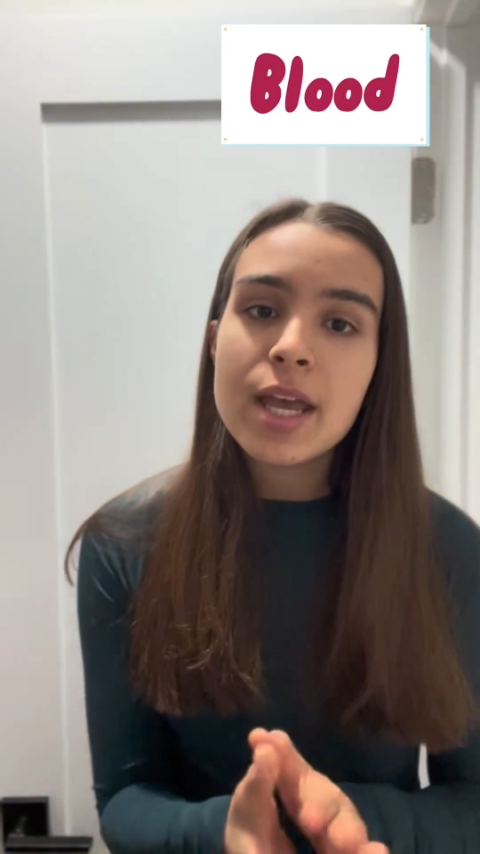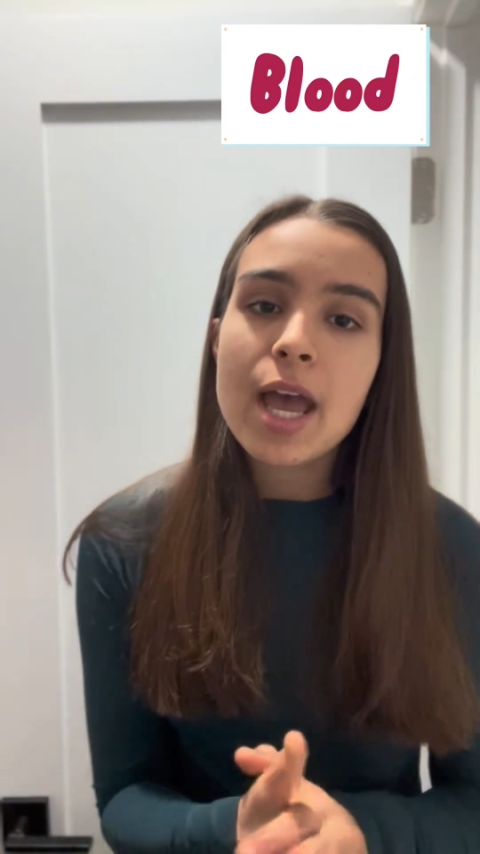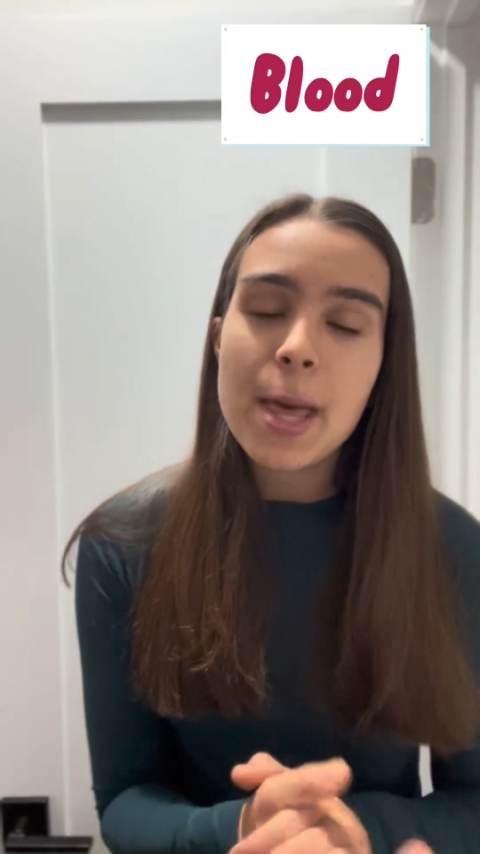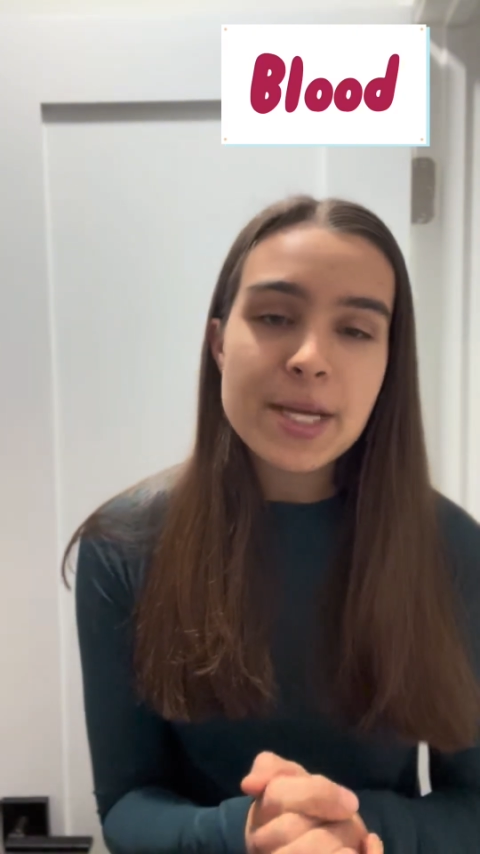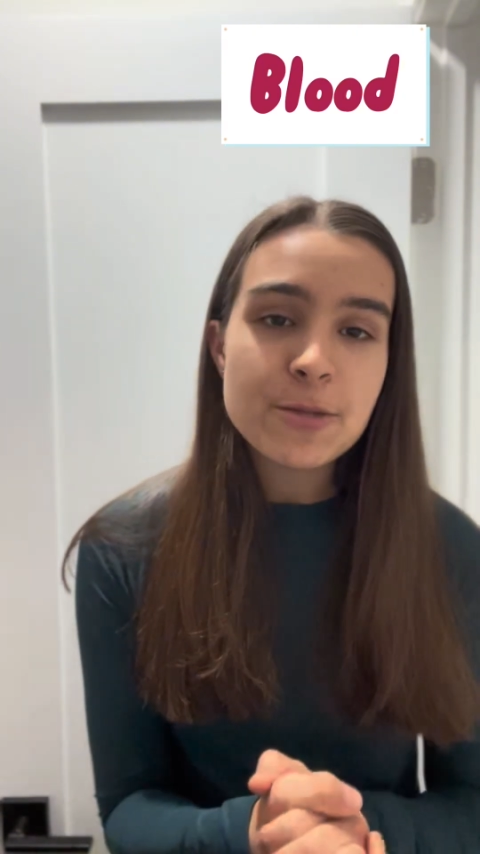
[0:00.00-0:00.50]

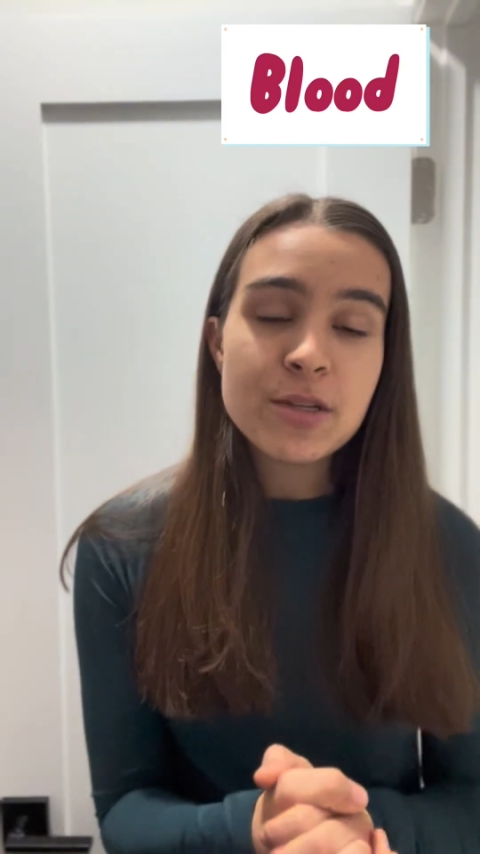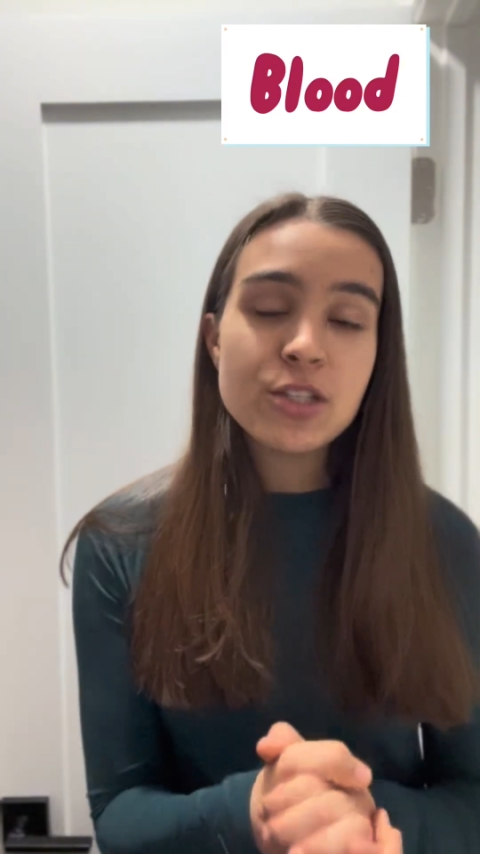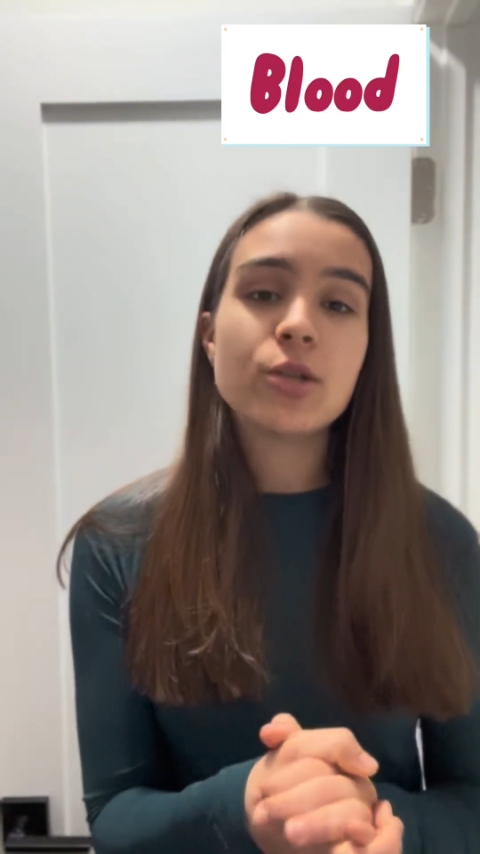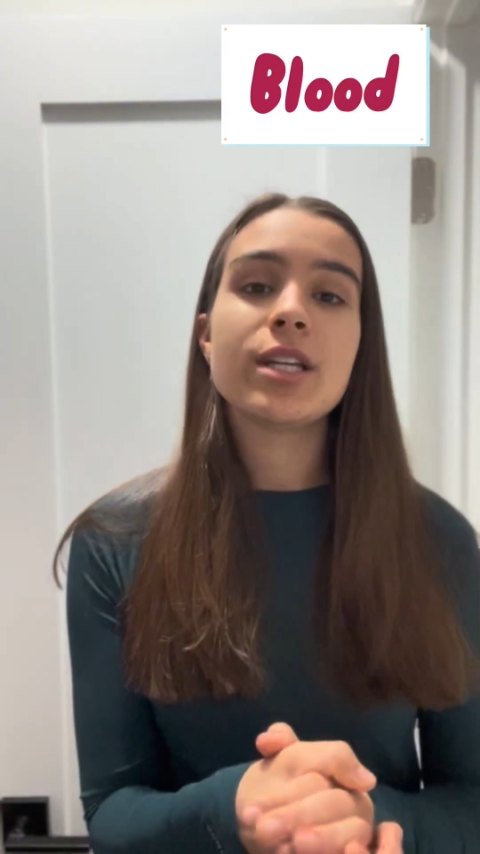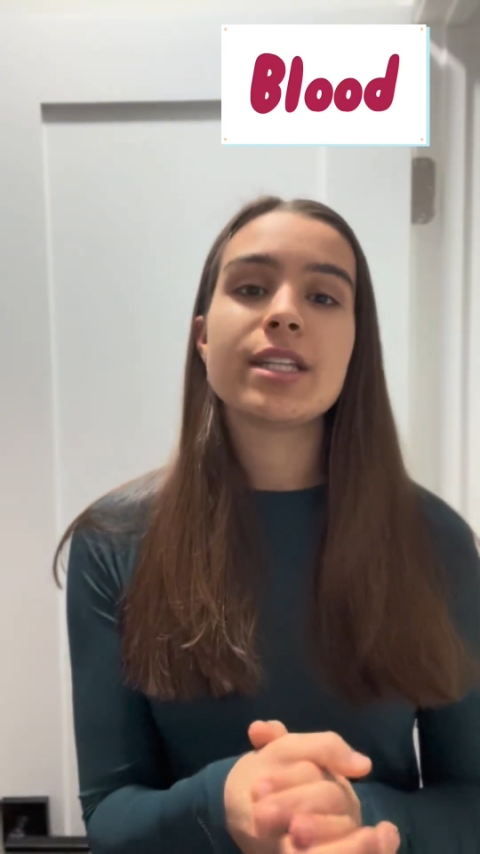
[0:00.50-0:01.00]
And this means
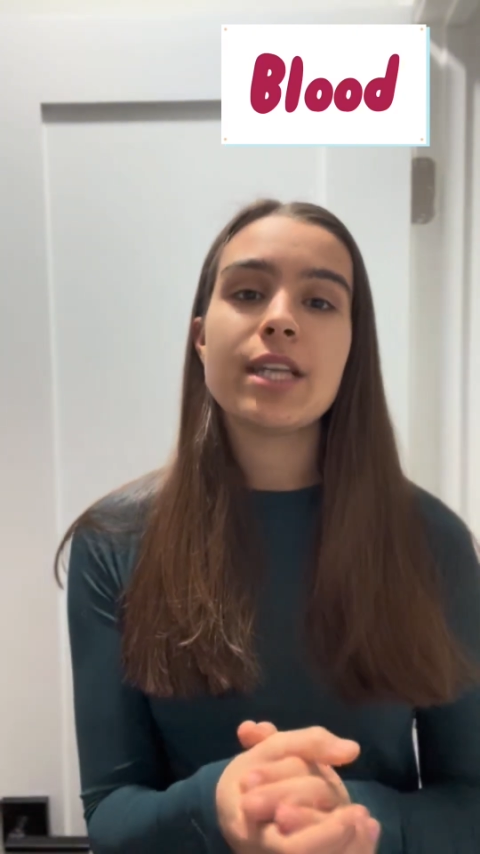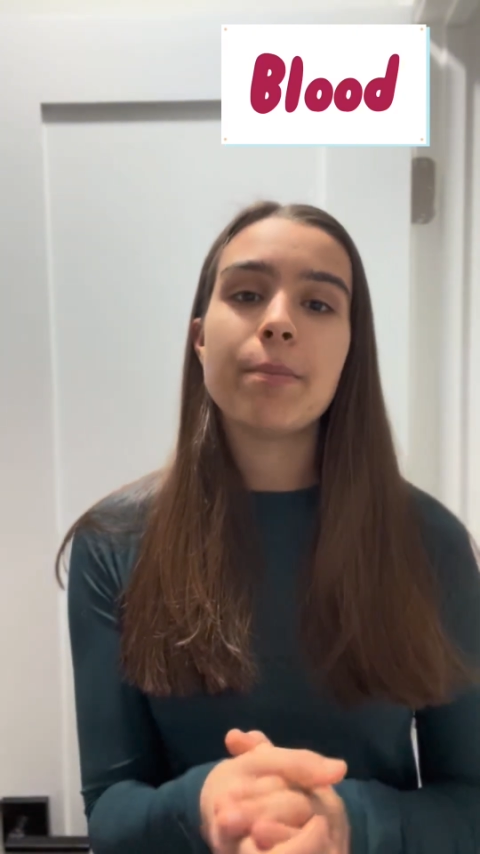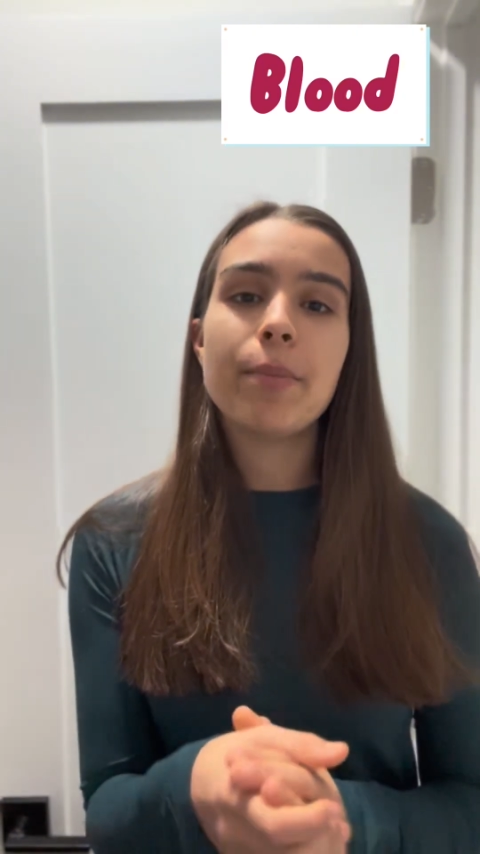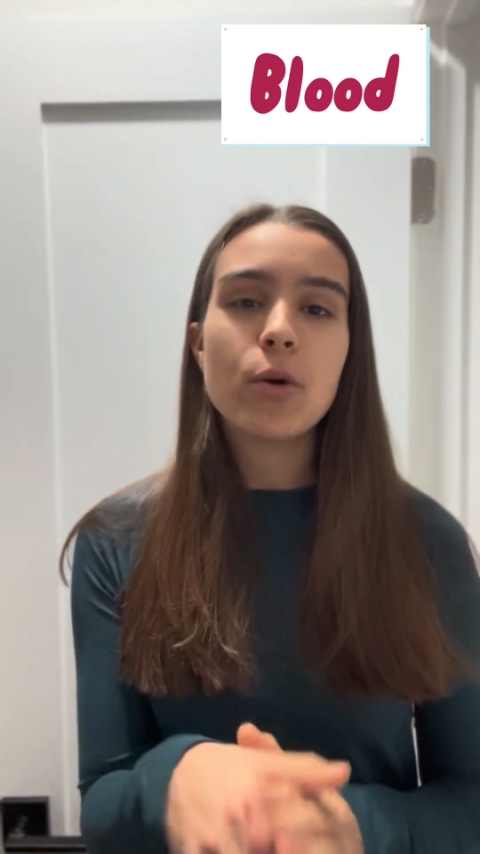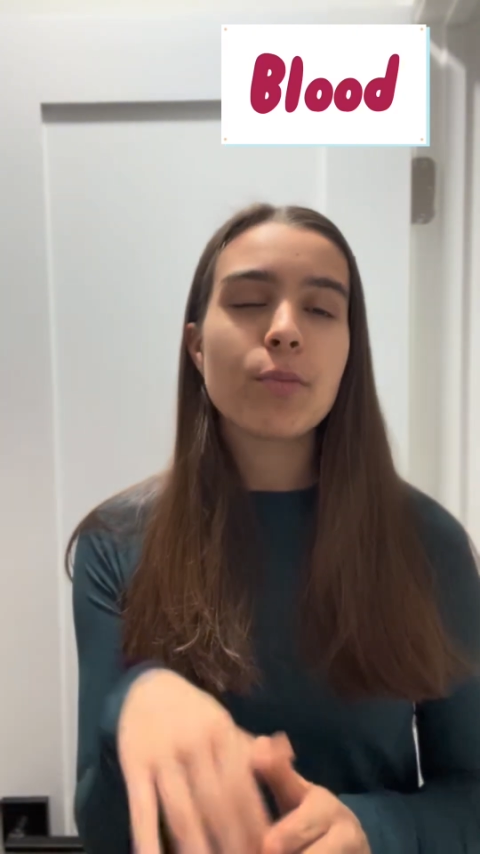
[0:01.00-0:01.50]
you can accept both